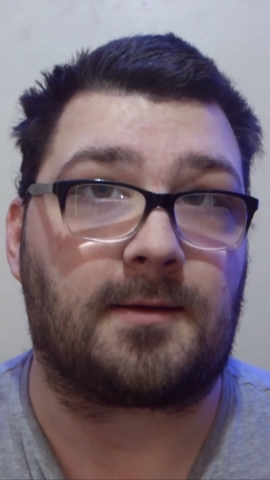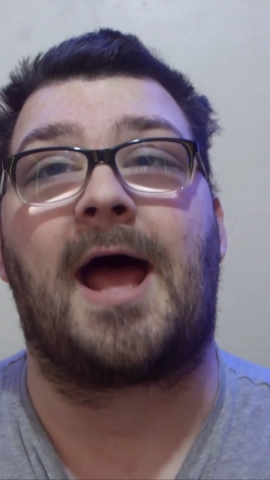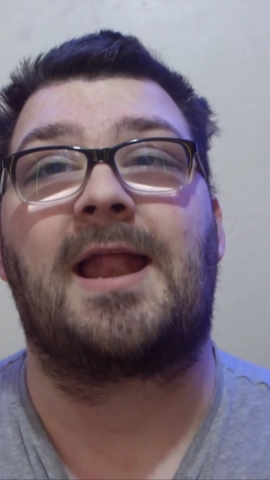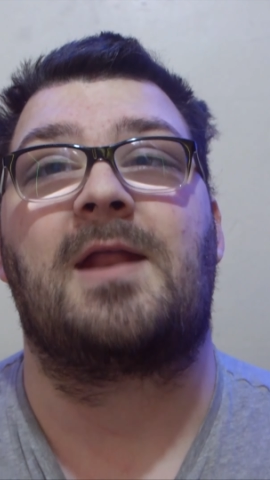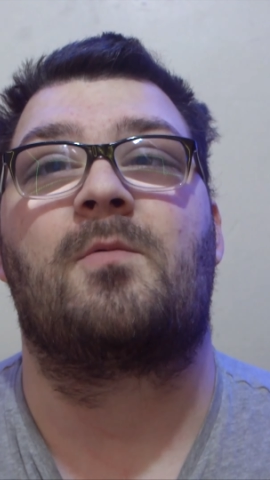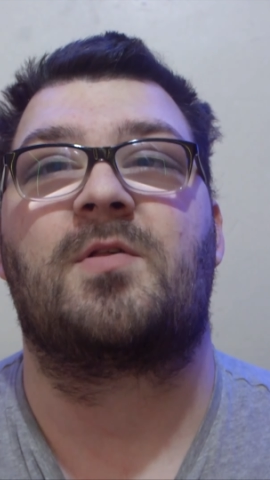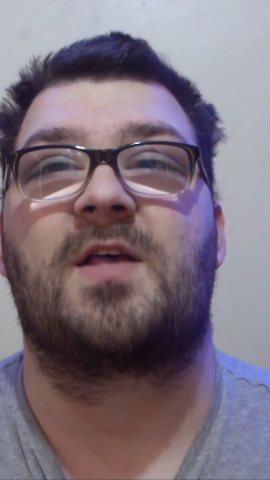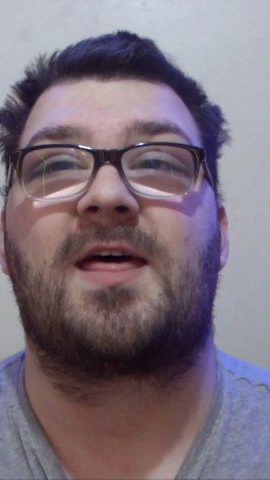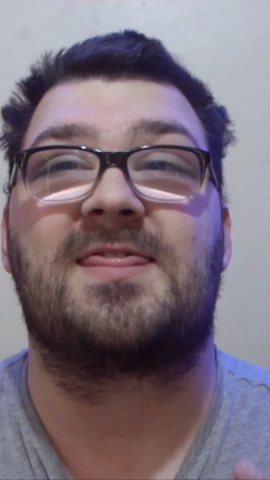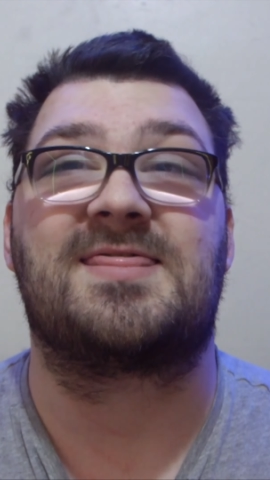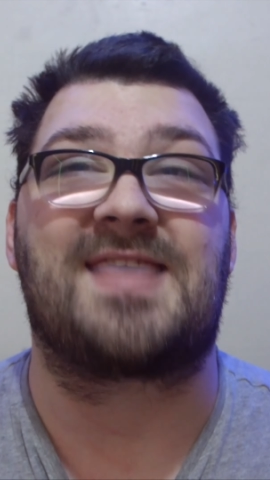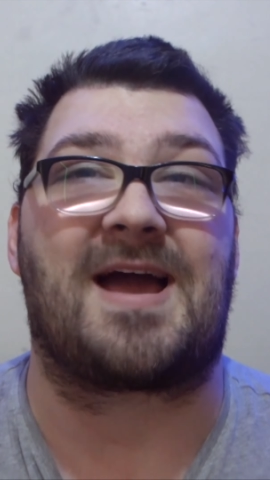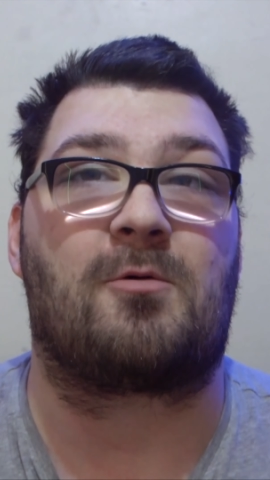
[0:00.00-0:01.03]
and it was
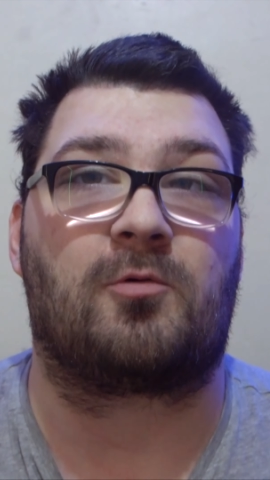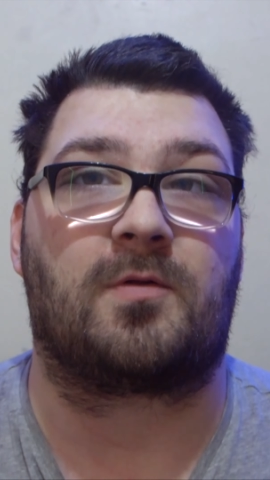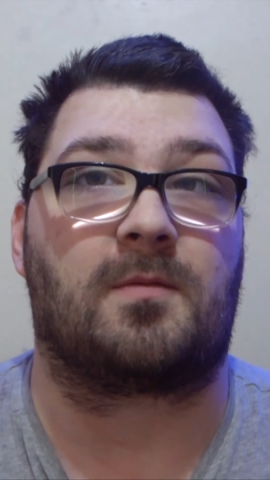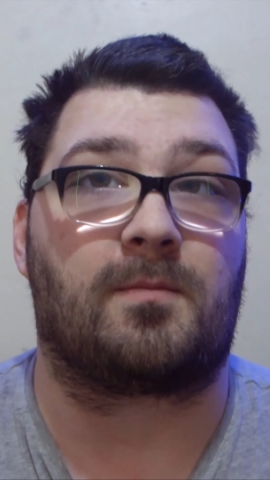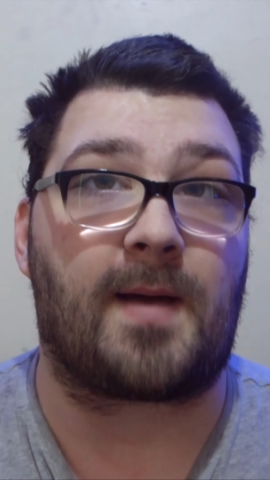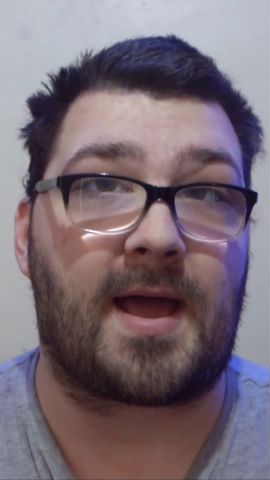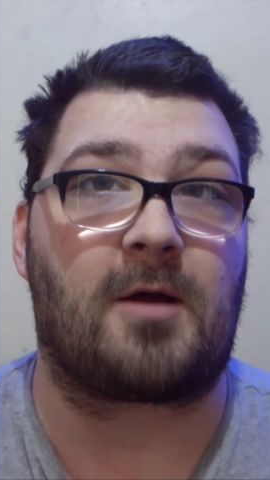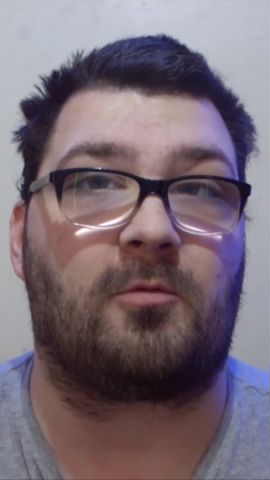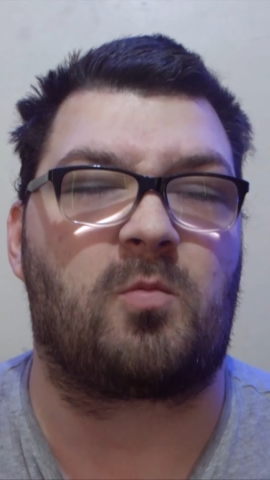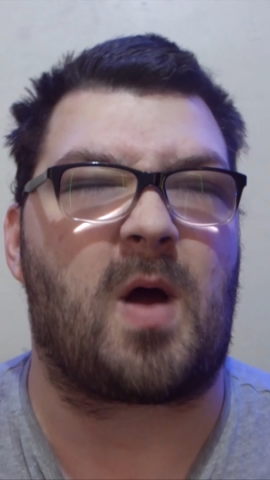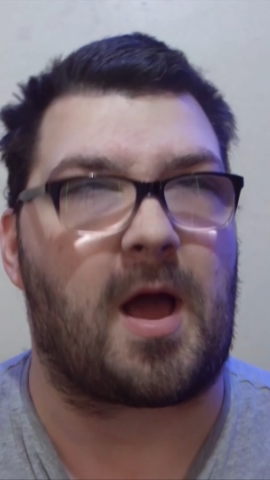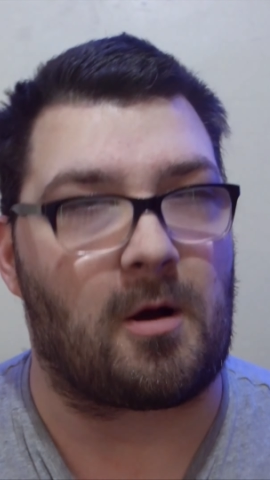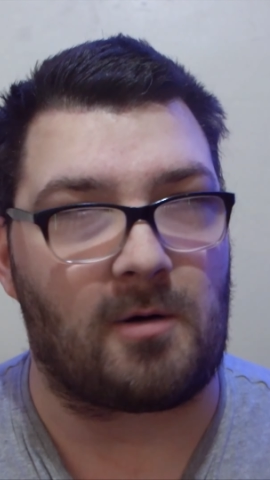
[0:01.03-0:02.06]
£1,000.
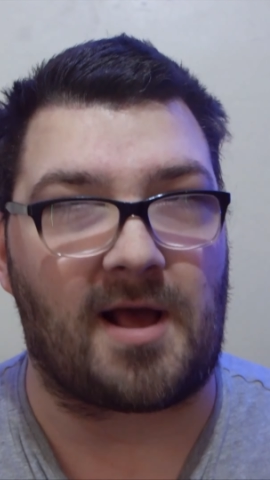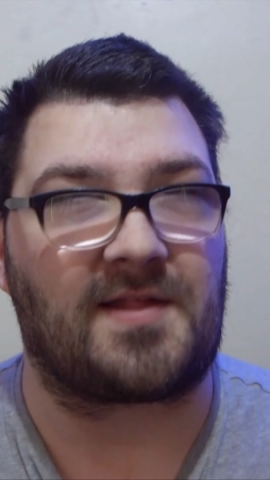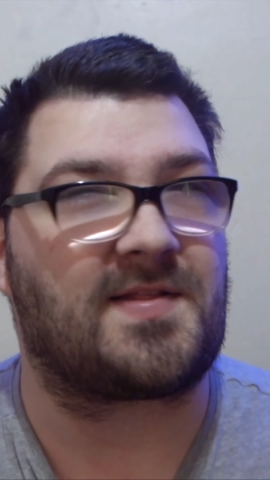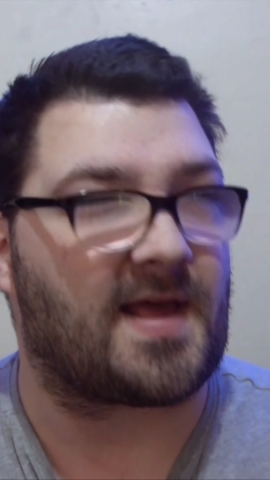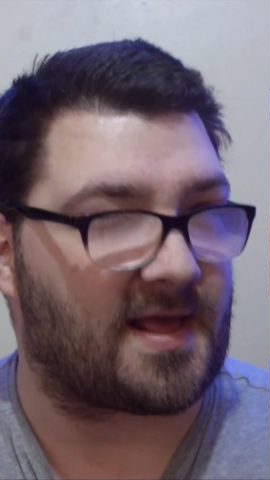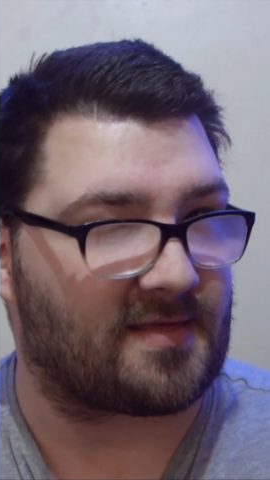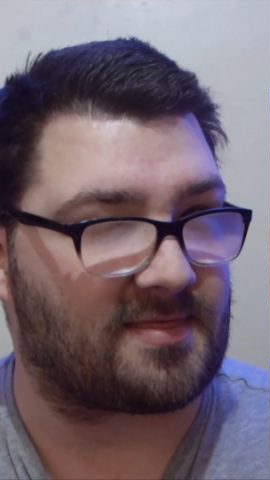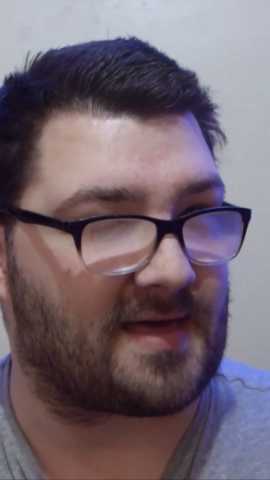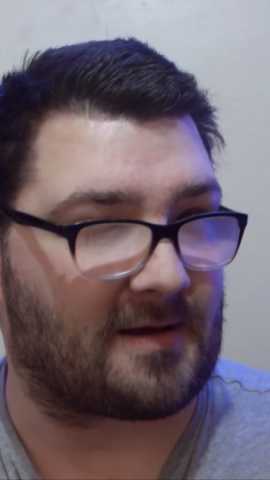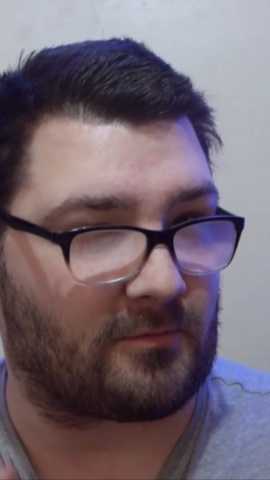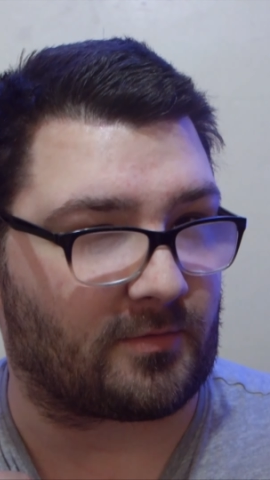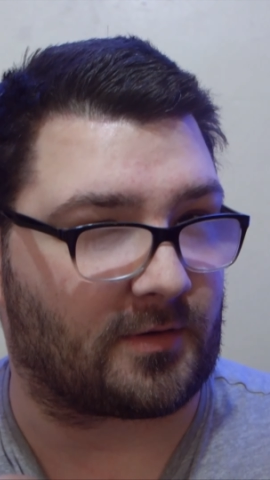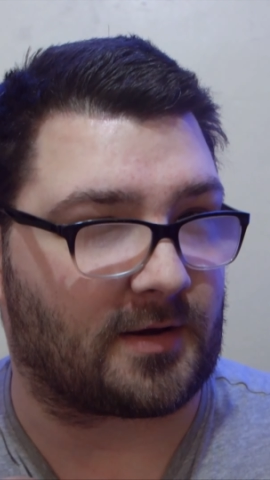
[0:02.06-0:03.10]
Well, I say
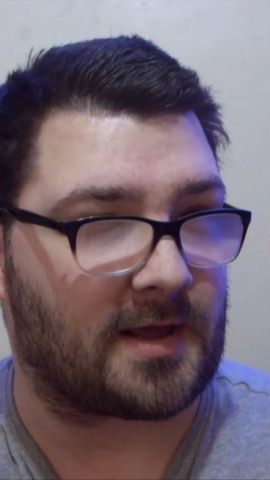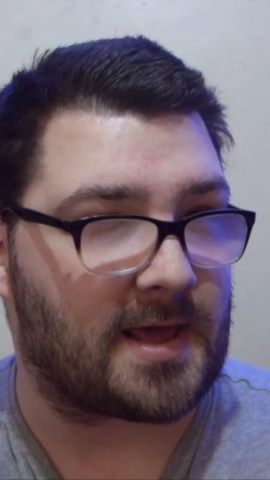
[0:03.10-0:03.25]
1,000.